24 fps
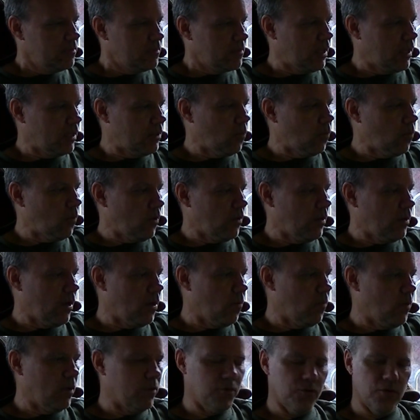get the word
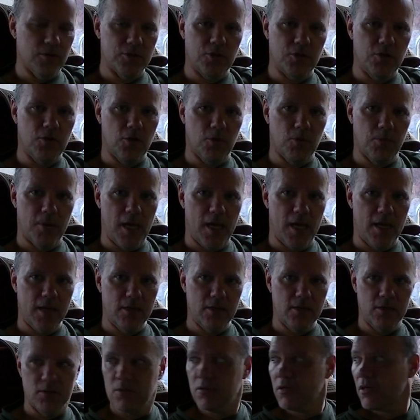out whether it's good or
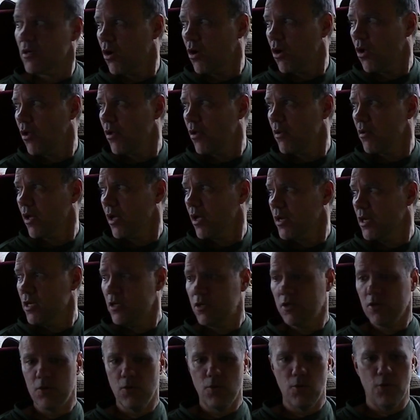bad. And I
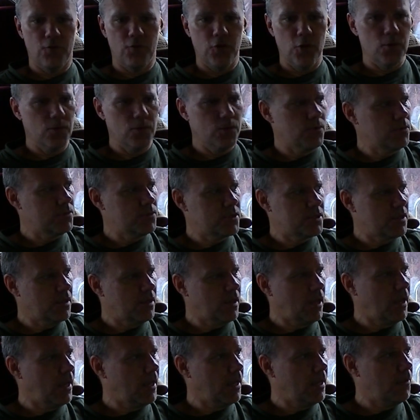need to do a few of those
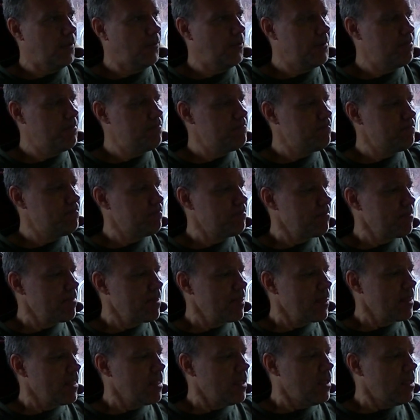today anyway.
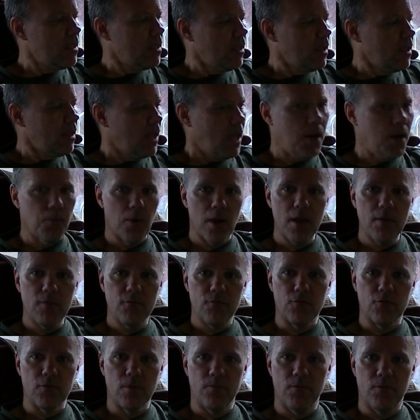Anyway,
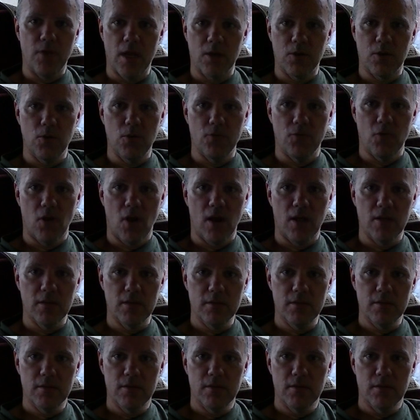from Vancouver
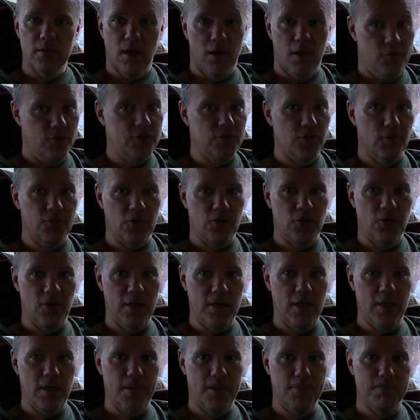Island, have yourself a
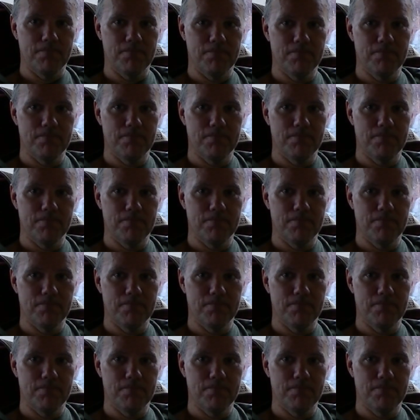great day.